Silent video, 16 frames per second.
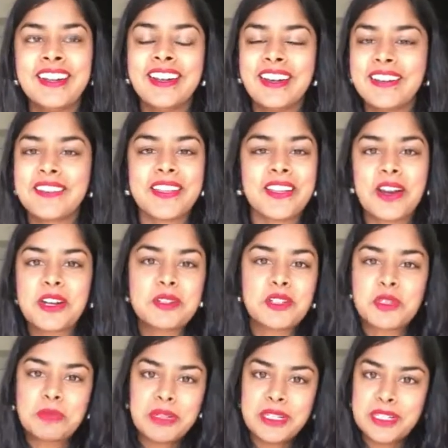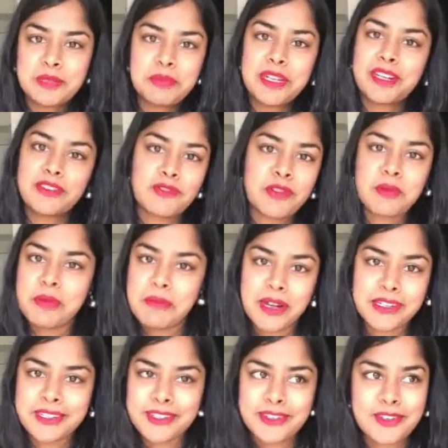And then I'd just be speaking from a
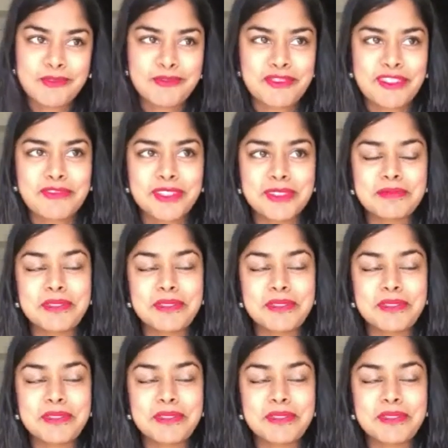mountaintop forever.